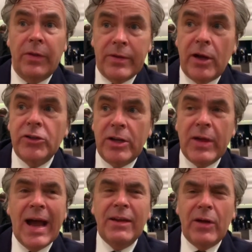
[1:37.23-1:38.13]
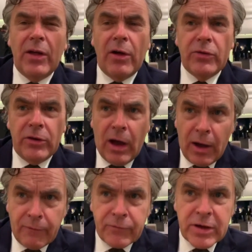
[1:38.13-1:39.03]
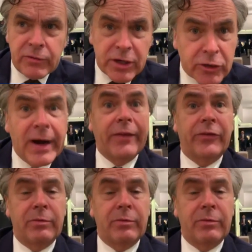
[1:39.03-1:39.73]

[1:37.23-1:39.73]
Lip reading: The answer, we regret,